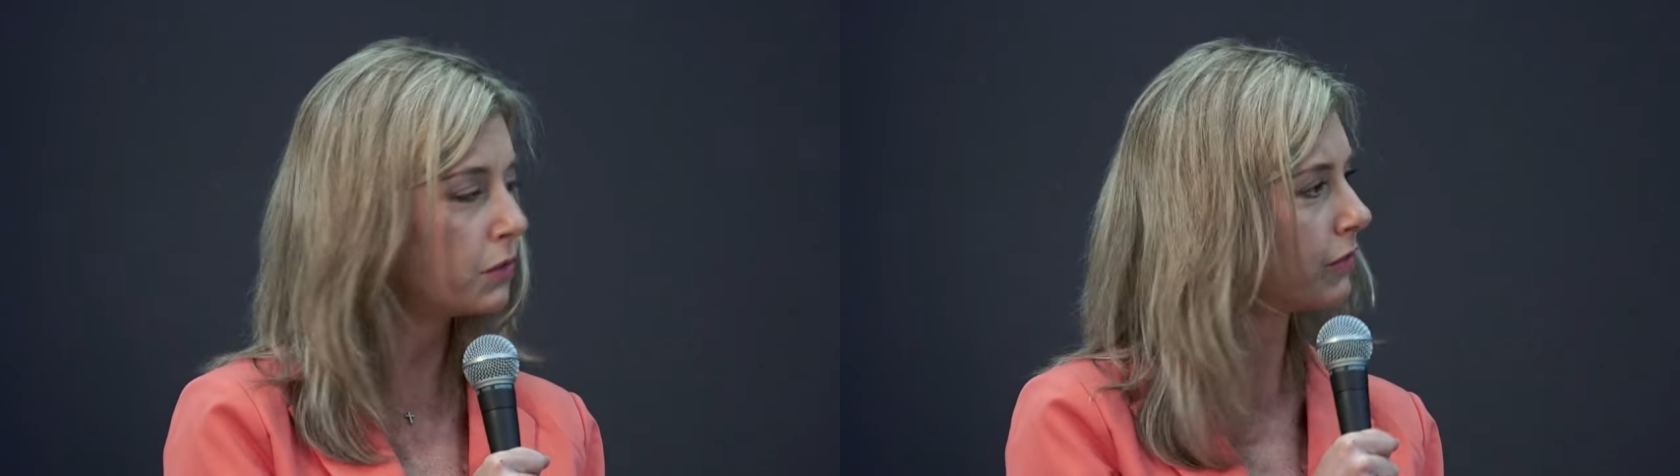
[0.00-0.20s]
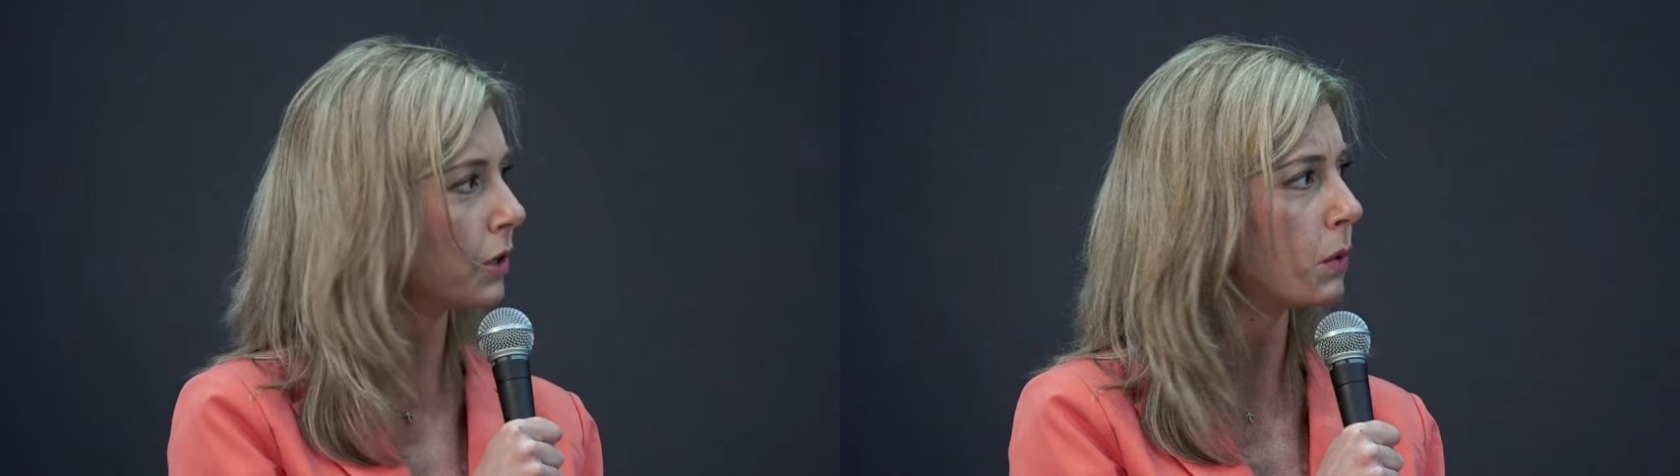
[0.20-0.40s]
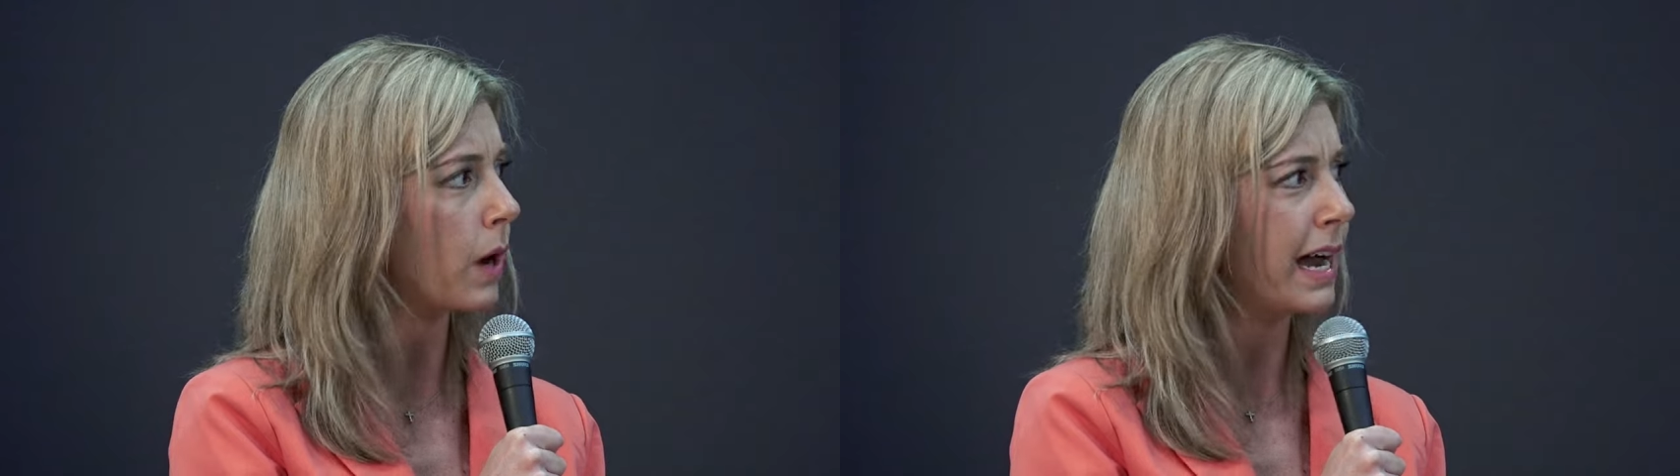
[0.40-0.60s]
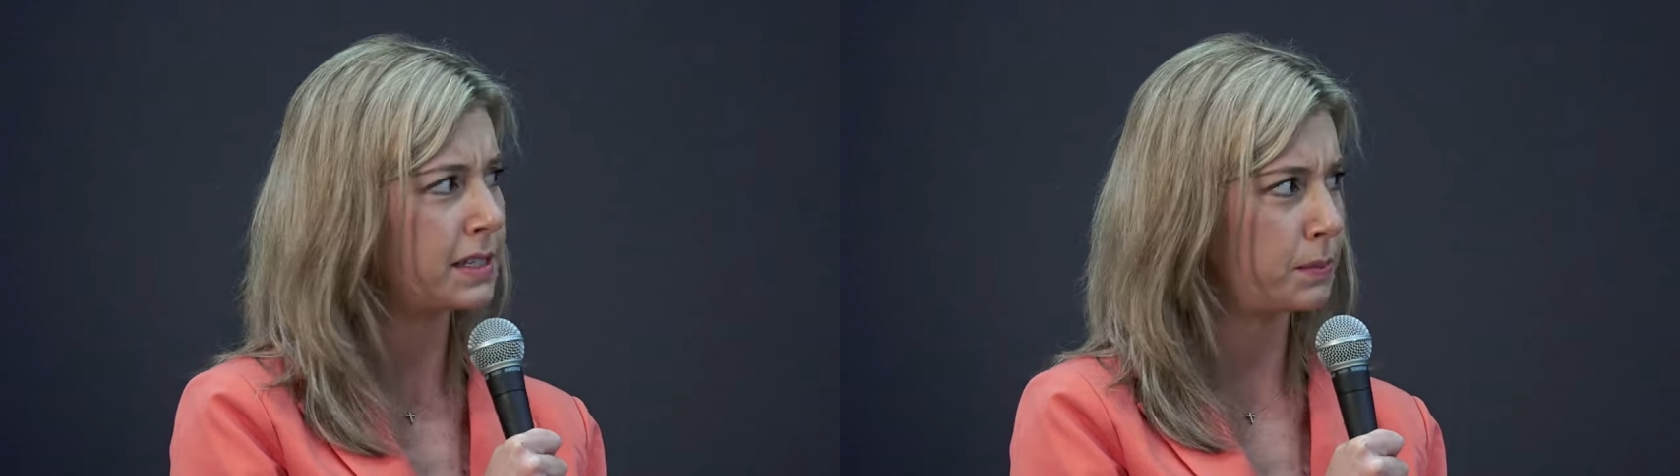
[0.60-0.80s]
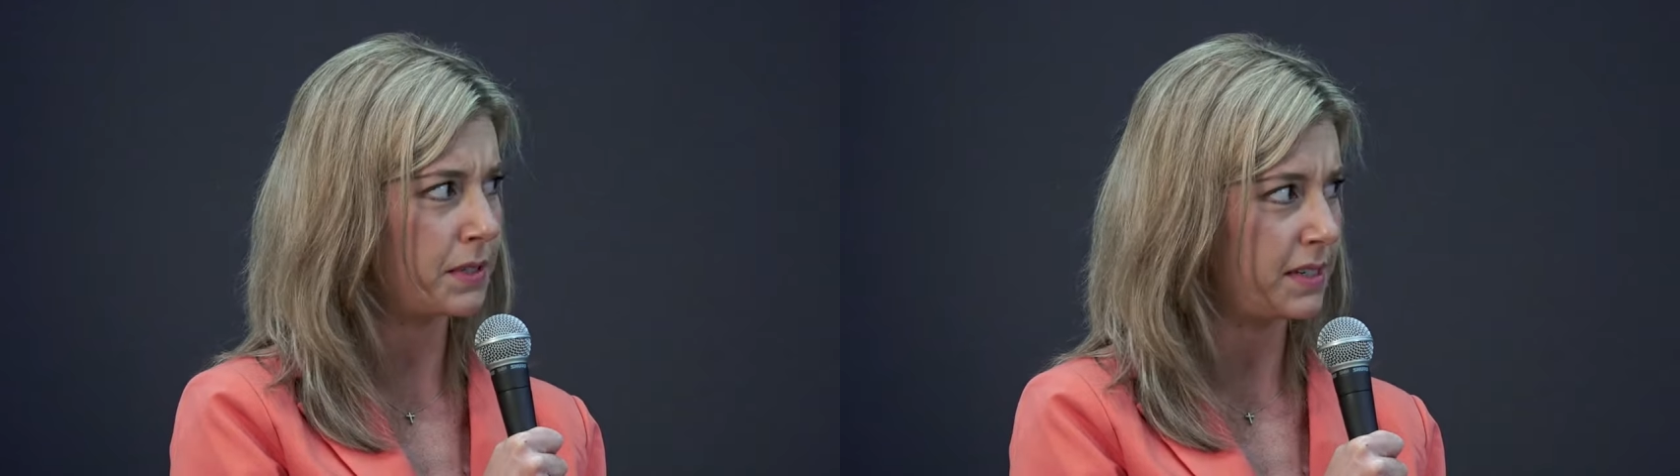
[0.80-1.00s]
for a
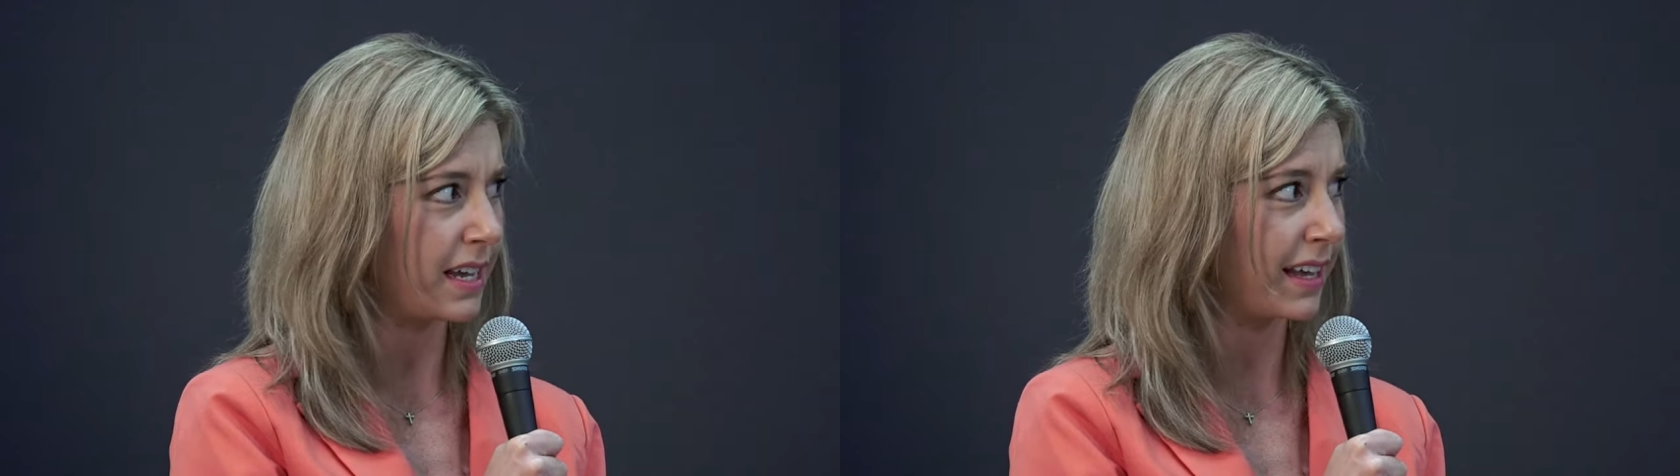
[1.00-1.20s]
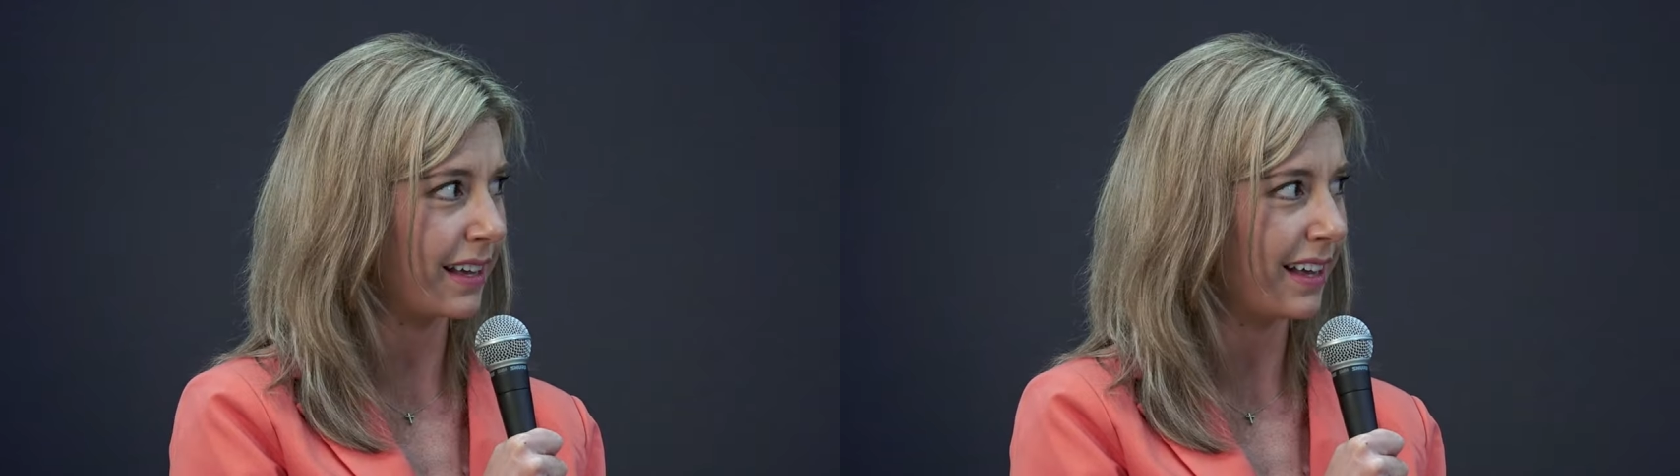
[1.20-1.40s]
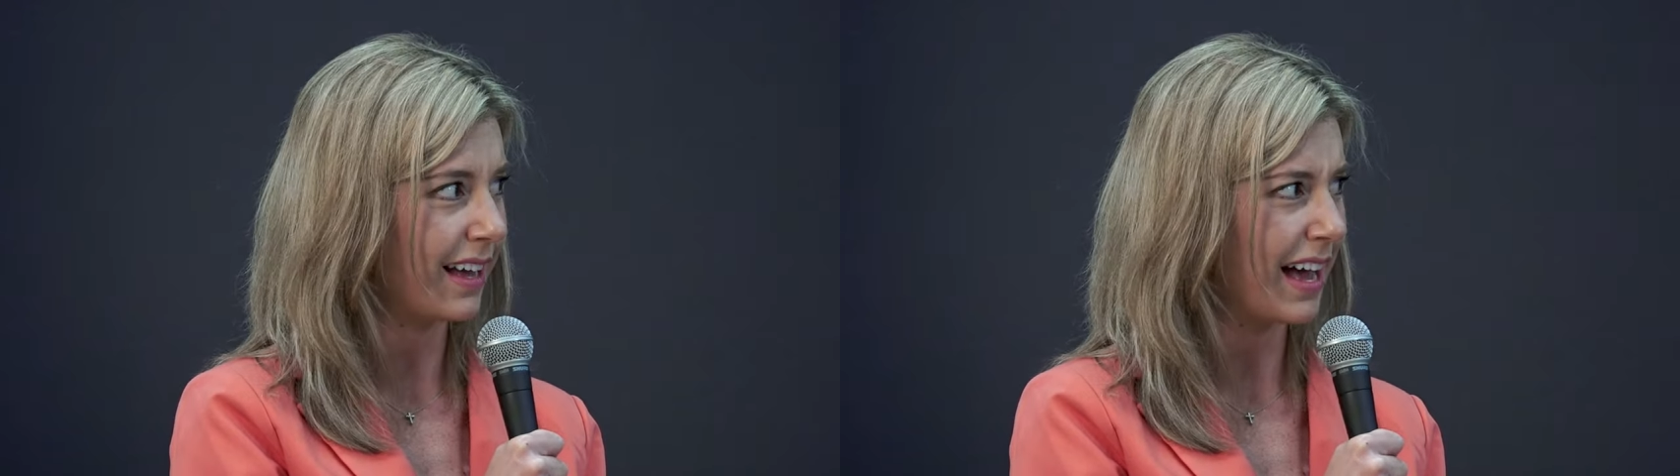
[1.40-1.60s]
wasp sting?